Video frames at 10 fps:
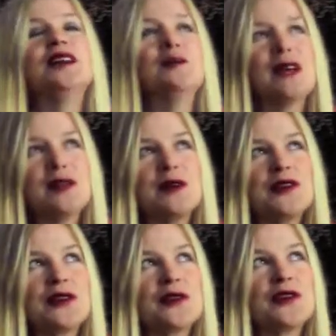The main
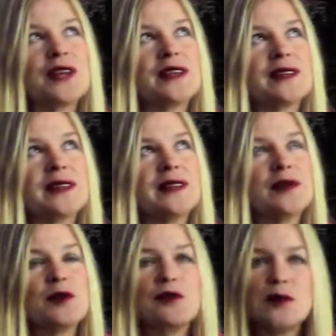reason is that
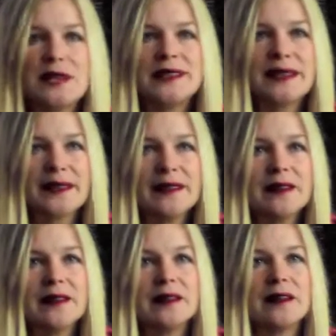with
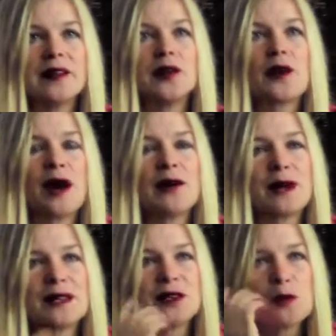retail, and you know, I
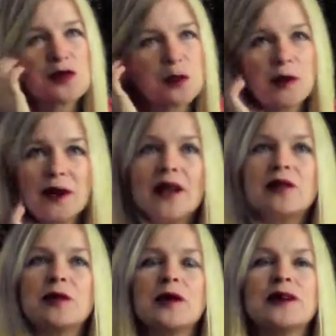run Topshop Online
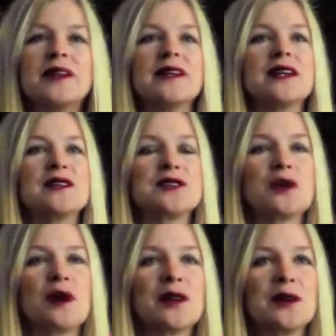for about 10 years,
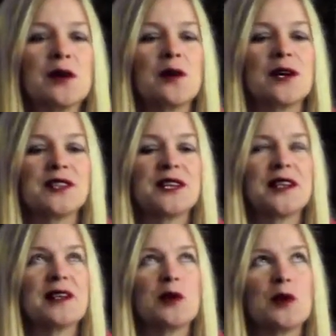so I know
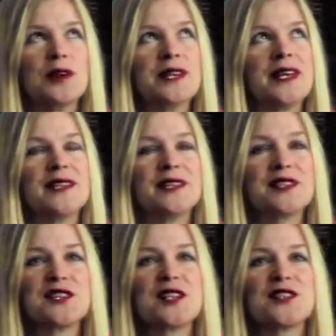exactly what data
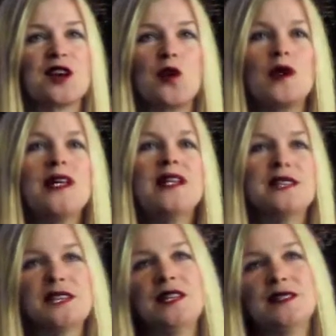sets I really
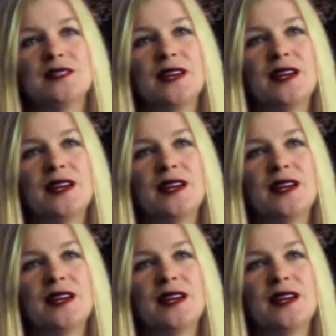need